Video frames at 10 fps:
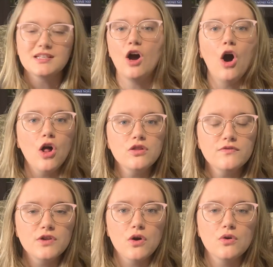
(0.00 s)
and all
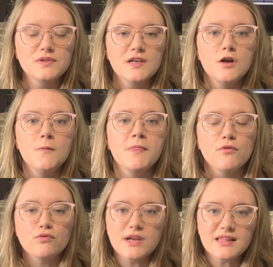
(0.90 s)
of those
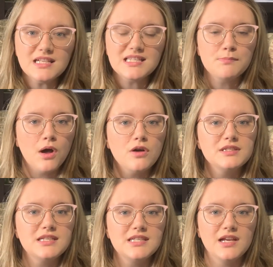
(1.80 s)
really small
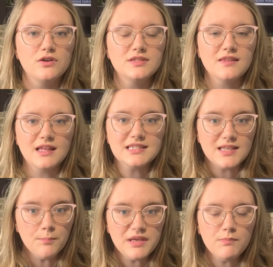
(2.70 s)
details that
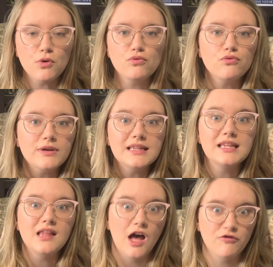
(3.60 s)
some people
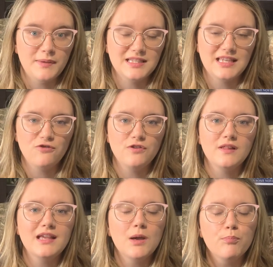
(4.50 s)
really love because they
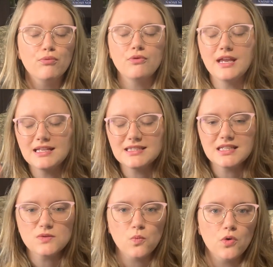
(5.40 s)
feel like it brings
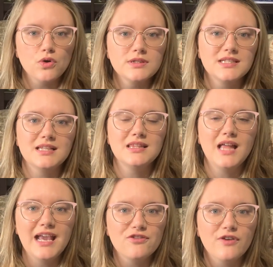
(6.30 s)
this world to
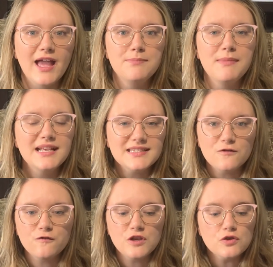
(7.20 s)
life and makes
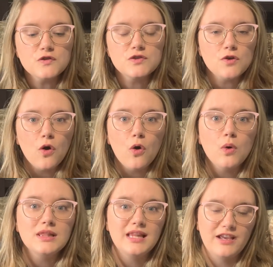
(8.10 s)
it feel
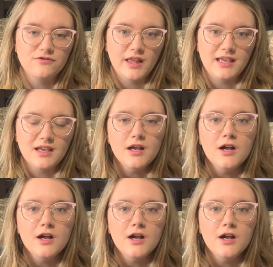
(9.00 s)
so lifelike.